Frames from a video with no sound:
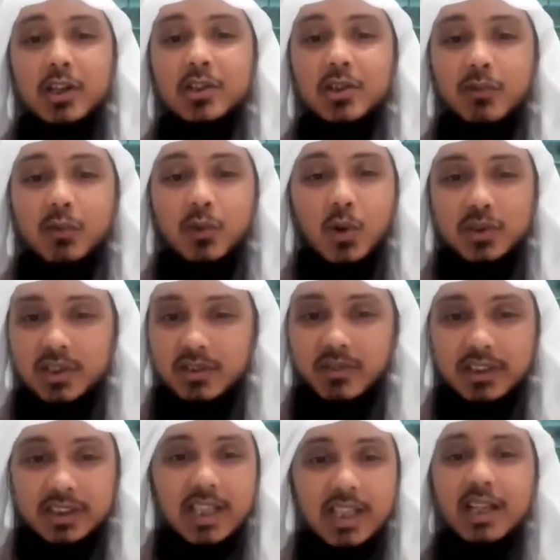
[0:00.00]
of cause and
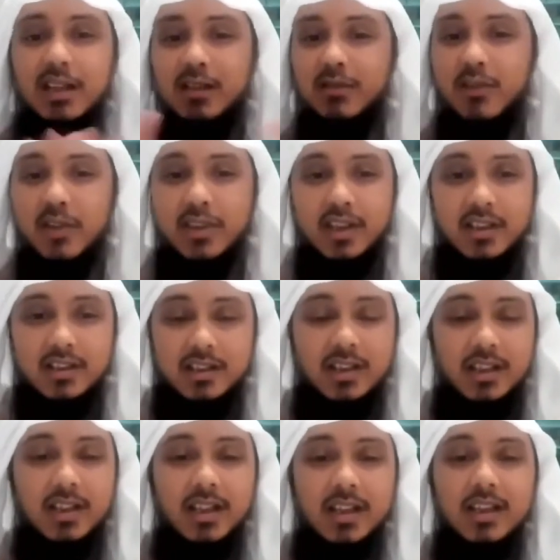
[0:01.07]
effect. Everything
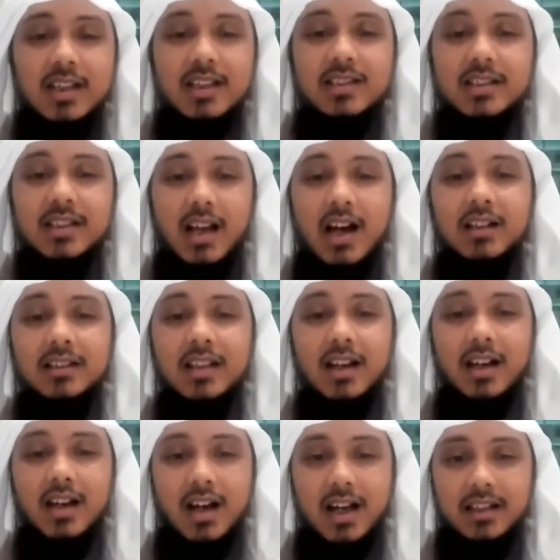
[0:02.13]
is
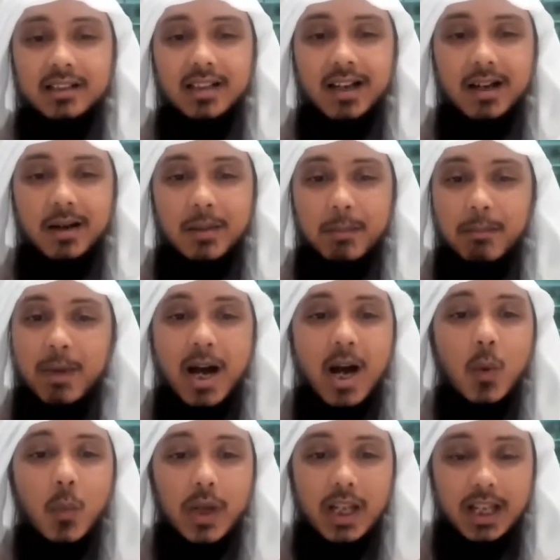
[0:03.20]
under
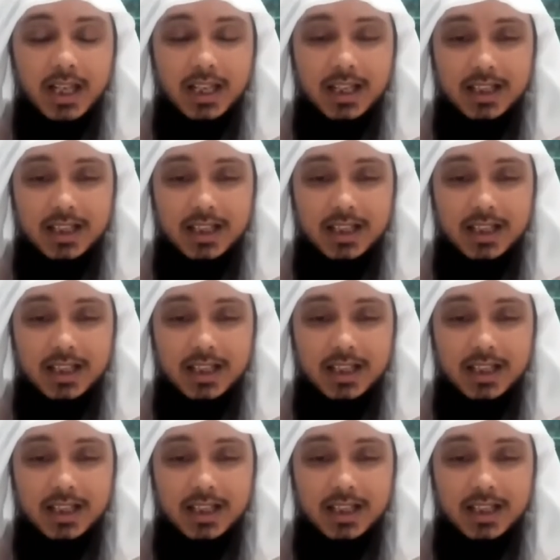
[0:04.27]
my will.